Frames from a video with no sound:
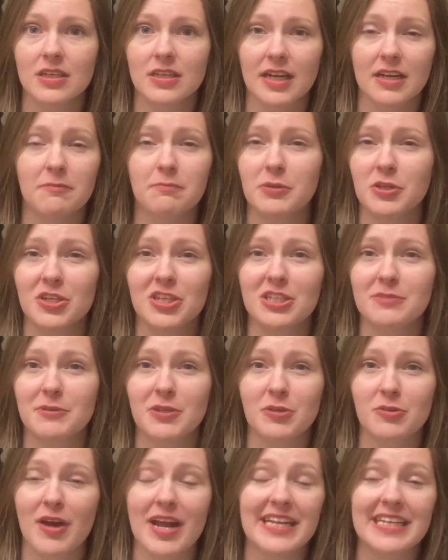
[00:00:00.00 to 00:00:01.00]
kind of bird
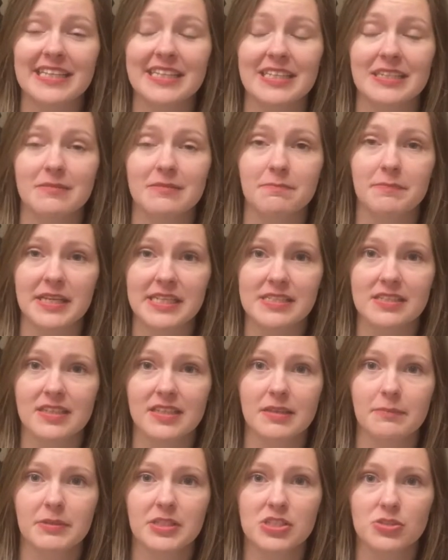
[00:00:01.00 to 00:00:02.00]
poo or anything
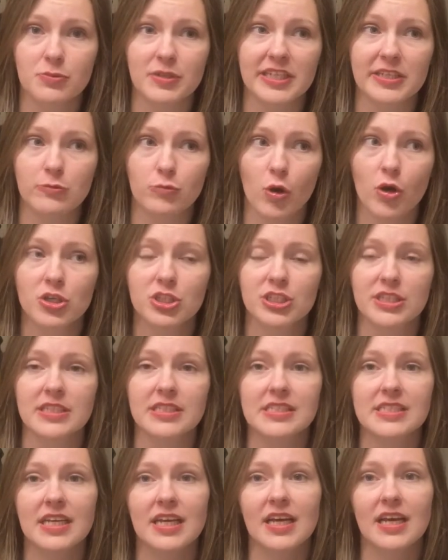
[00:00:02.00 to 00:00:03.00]
basically between
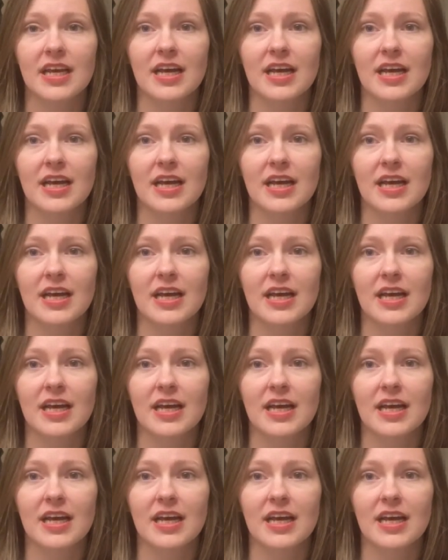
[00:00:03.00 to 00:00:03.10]
washes.